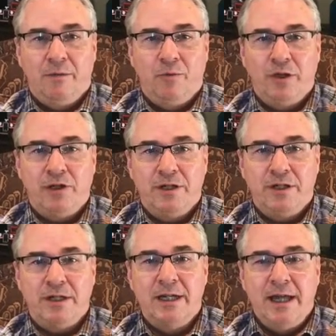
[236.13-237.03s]

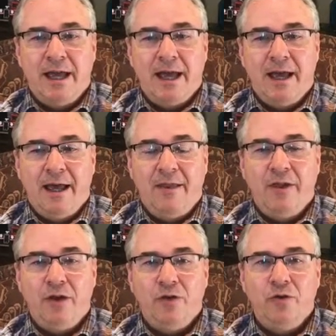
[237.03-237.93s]
richness. And
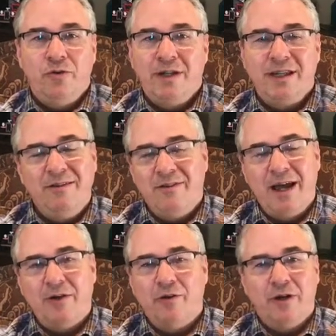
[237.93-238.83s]
then you can leave
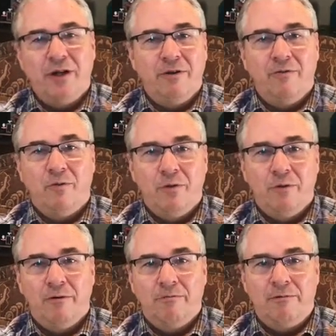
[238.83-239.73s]
that cooking
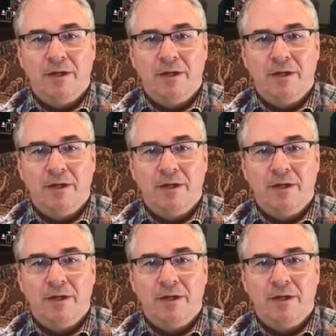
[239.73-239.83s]
for